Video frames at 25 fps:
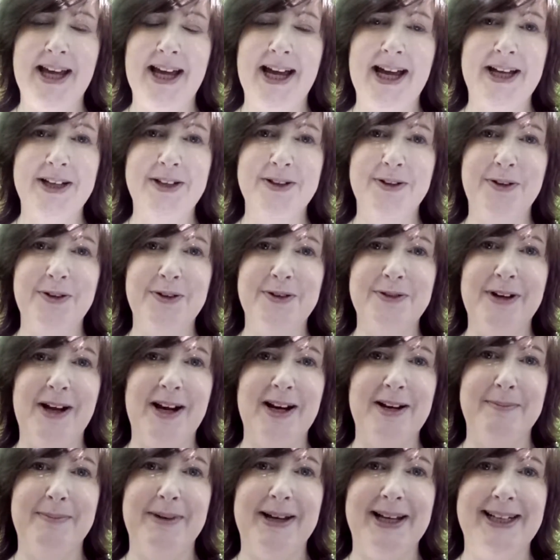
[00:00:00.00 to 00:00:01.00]
I don't write
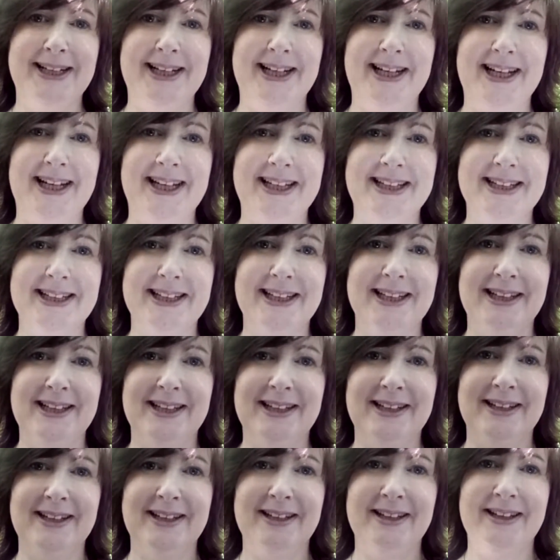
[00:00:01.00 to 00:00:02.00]
at my desk.
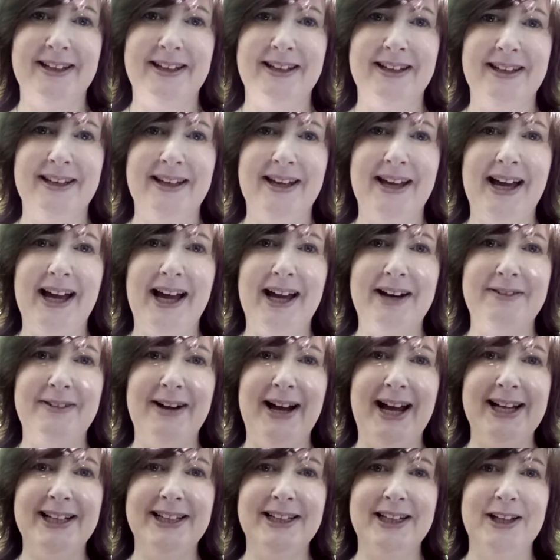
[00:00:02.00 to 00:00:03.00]
I
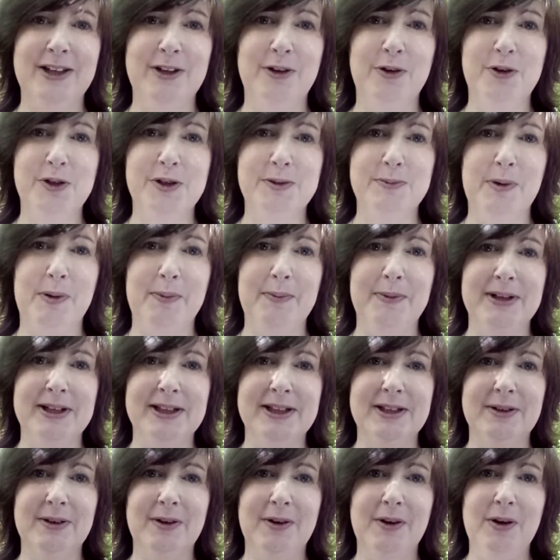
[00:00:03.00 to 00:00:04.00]
write in those
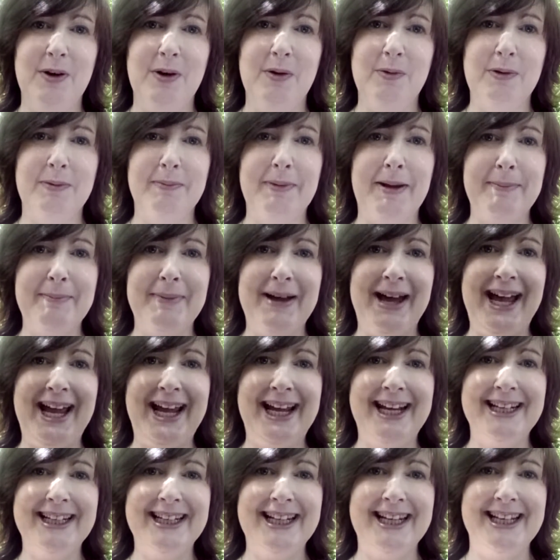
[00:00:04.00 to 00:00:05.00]
moments when my
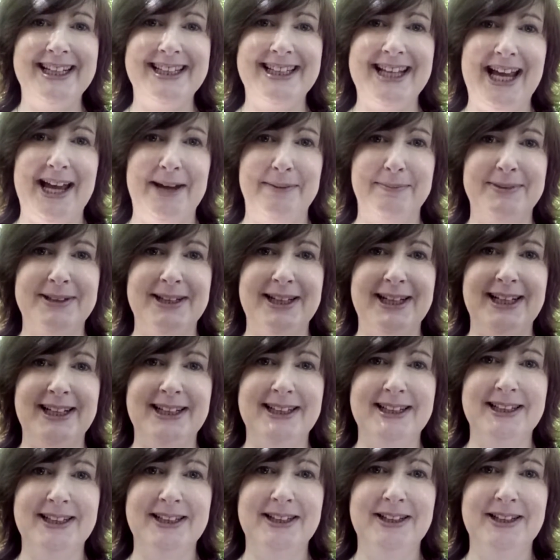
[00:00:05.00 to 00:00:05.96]
mind is emptied,